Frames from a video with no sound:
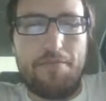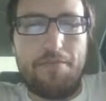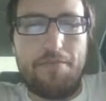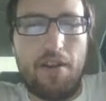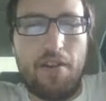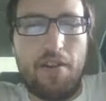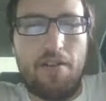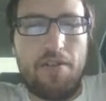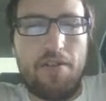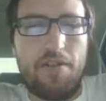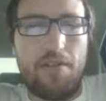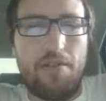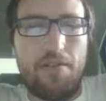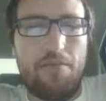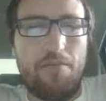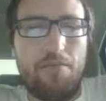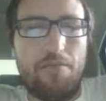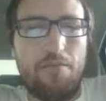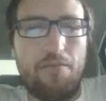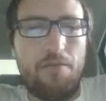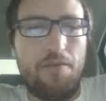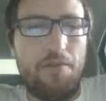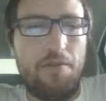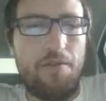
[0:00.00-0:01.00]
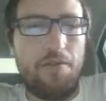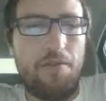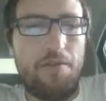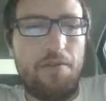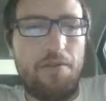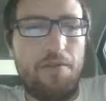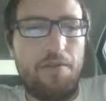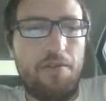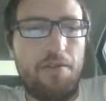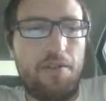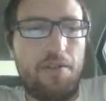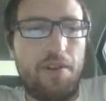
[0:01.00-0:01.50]
then would
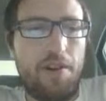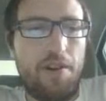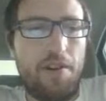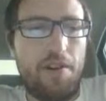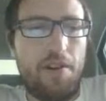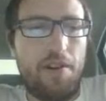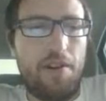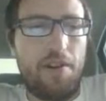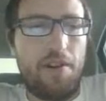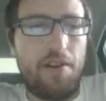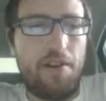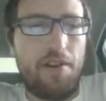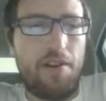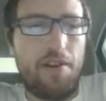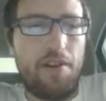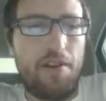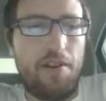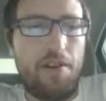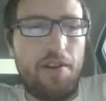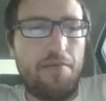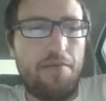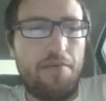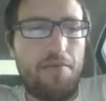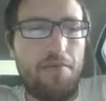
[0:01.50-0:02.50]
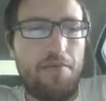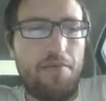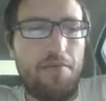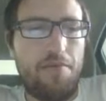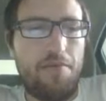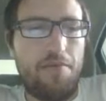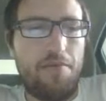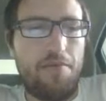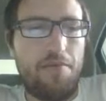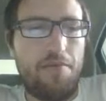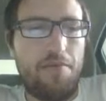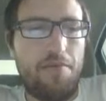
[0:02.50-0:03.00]
that have some
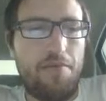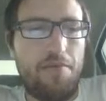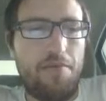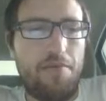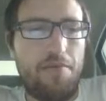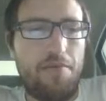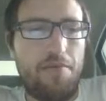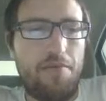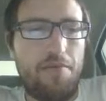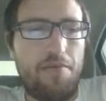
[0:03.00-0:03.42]
performance